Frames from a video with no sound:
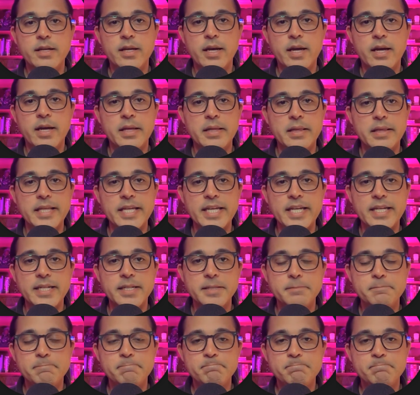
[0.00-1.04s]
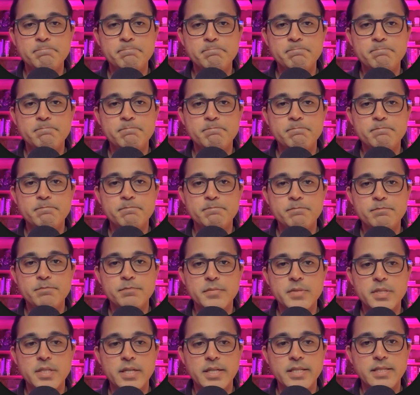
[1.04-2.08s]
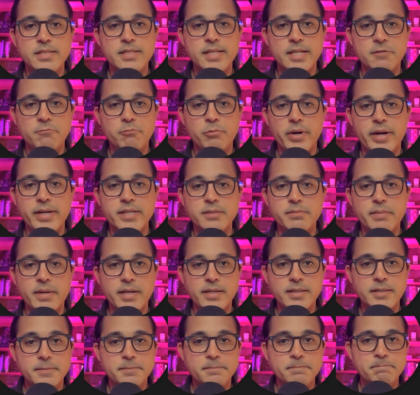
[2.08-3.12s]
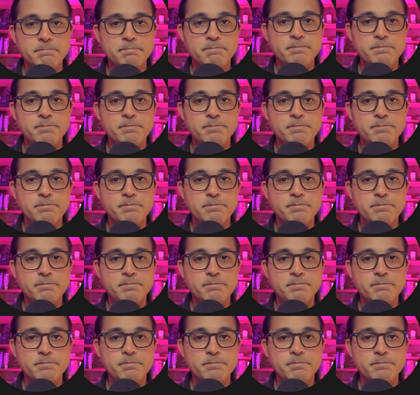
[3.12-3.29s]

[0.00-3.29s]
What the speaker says: lead instead of prospect.